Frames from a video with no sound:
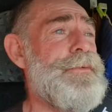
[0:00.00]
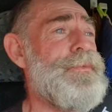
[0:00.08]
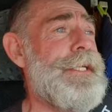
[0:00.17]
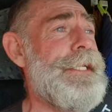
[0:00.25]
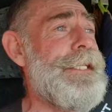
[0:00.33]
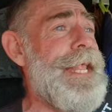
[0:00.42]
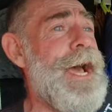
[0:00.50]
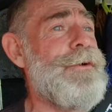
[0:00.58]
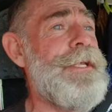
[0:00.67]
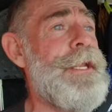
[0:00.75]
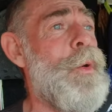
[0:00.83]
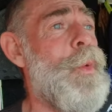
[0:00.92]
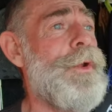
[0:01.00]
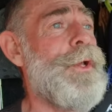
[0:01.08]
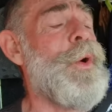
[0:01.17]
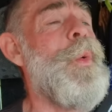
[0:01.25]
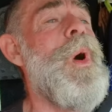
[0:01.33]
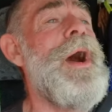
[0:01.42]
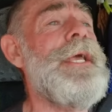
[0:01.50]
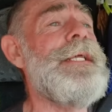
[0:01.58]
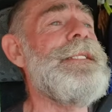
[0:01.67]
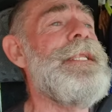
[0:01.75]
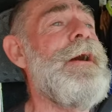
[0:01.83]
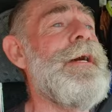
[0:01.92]
really loud, and I want a
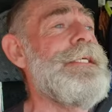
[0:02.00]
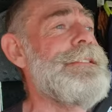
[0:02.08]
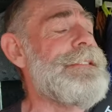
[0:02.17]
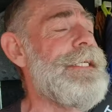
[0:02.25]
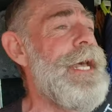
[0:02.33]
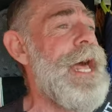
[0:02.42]
quiet night,